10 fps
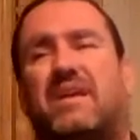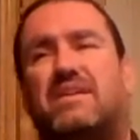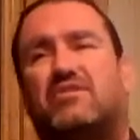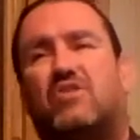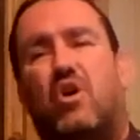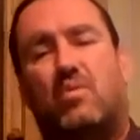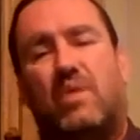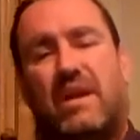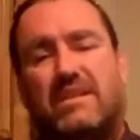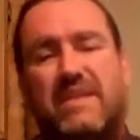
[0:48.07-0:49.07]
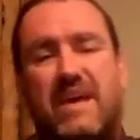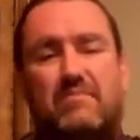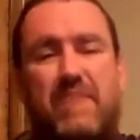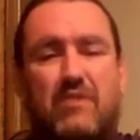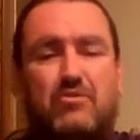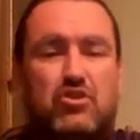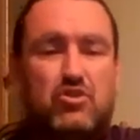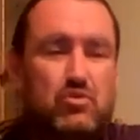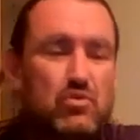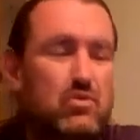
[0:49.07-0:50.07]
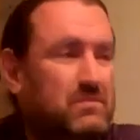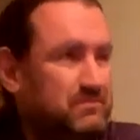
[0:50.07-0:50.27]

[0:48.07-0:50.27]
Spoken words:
So when I say about you,